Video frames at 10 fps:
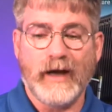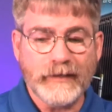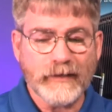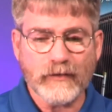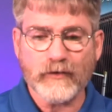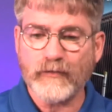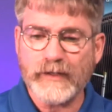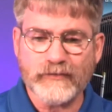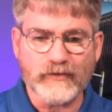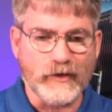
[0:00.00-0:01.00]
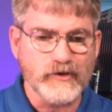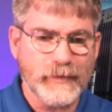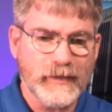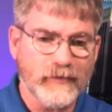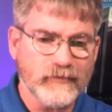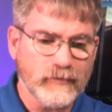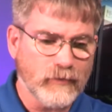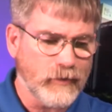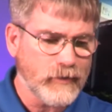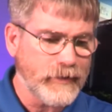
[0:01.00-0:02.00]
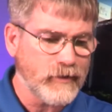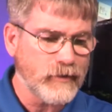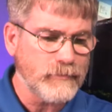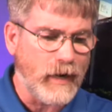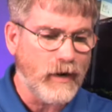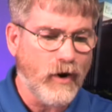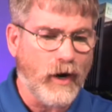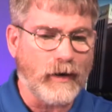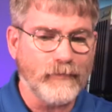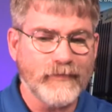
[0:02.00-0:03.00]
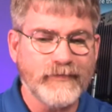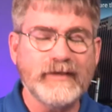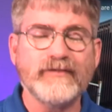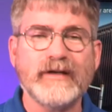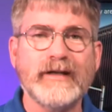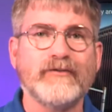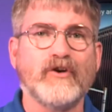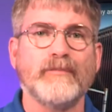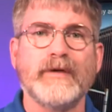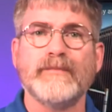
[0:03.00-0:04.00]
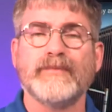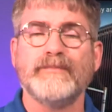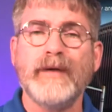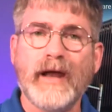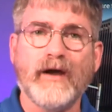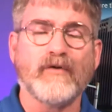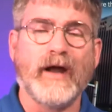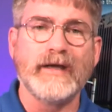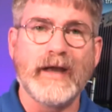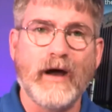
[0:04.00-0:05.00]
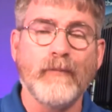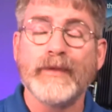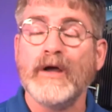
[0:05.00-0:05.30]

I did a little research because the Lord laid it on my heart that these cities that are being prepared right now